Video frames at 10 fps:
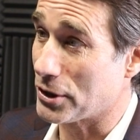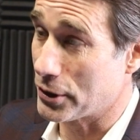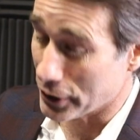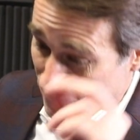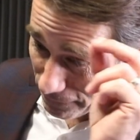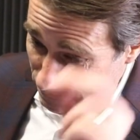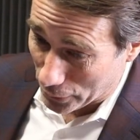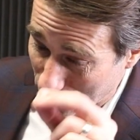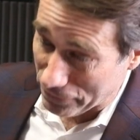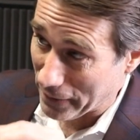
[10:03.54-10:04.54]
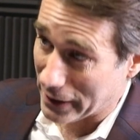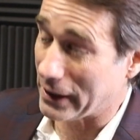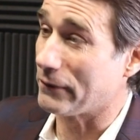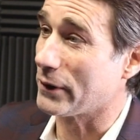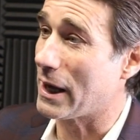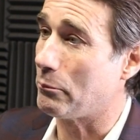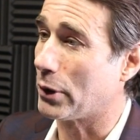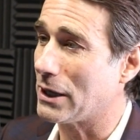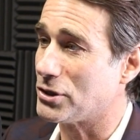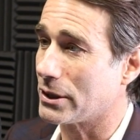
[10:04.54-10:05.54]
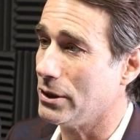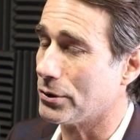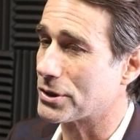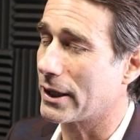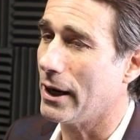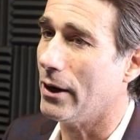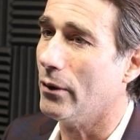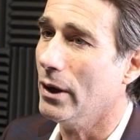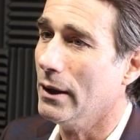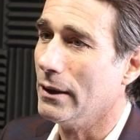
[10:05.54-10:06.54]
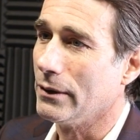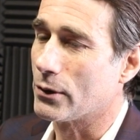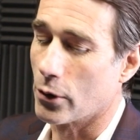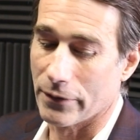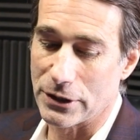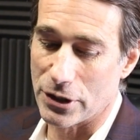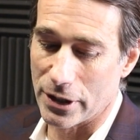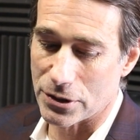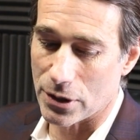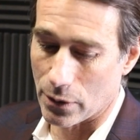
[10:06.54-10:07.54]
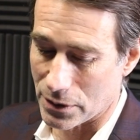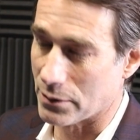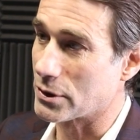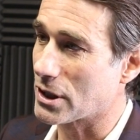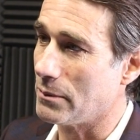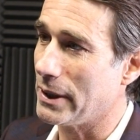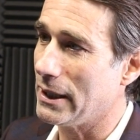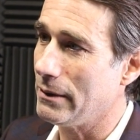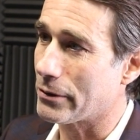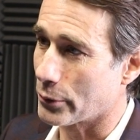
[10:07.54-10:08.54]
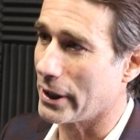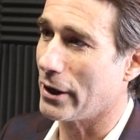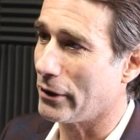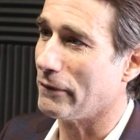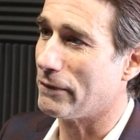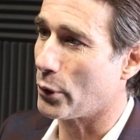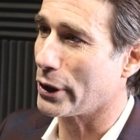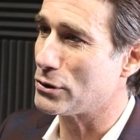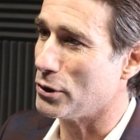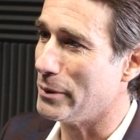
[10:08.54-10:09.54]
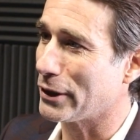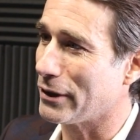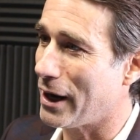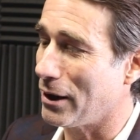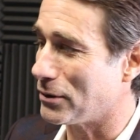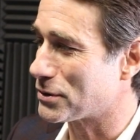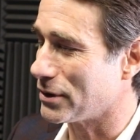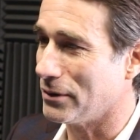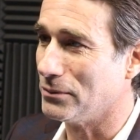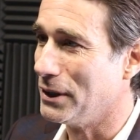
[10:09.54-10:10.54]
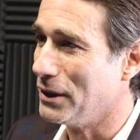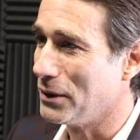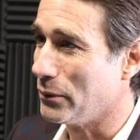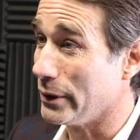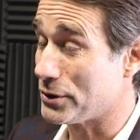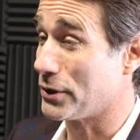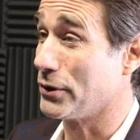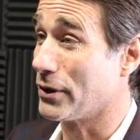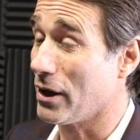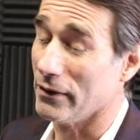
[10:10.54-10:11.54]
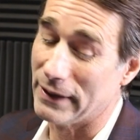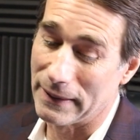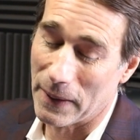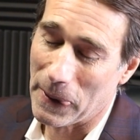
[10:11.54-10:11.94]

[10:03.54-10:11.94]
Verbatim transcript: secured full funding for that project years ago, the Corps of Engineers told us it was going to be $342 million. So we secured all of it.